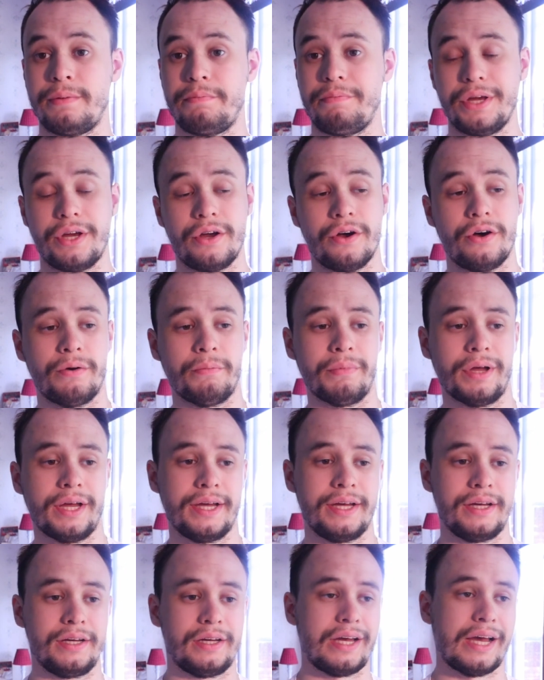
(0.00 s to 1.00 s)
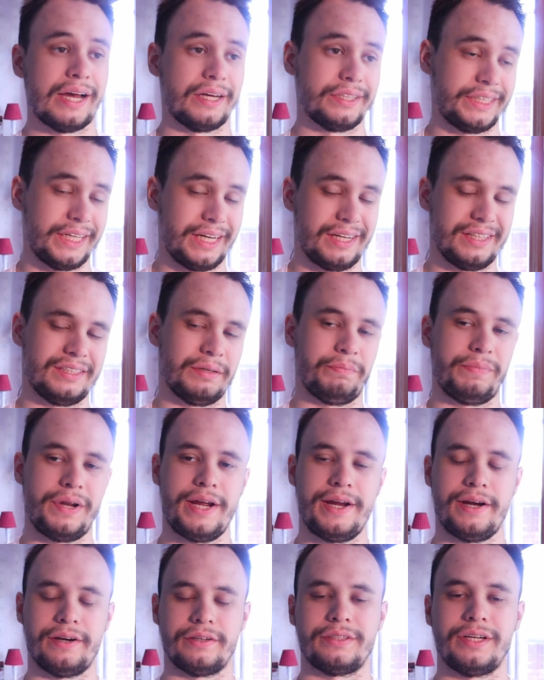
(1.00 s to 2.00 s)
become a Chelsea player.